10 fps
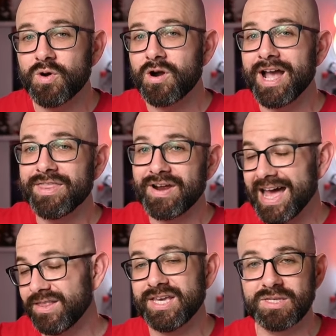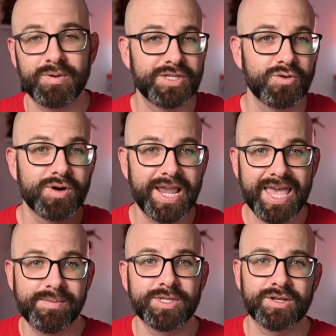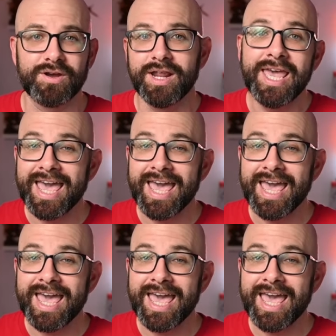are either AliExpress or Amazon.